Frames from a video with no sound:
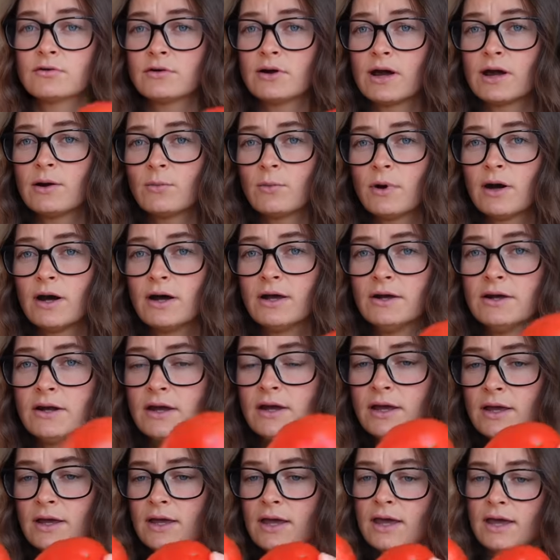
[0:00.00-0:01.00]
great one
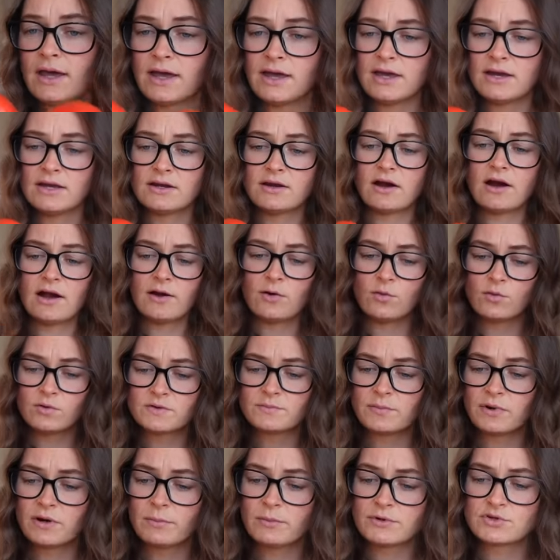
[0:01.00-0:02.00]
and I
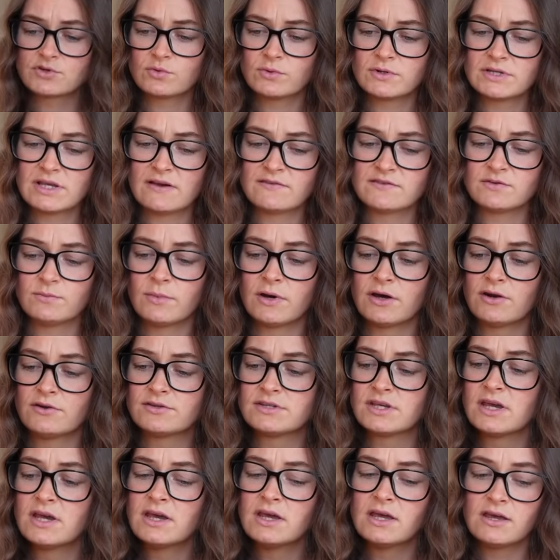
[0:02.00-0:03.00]
always, pretty much always have tomatoes.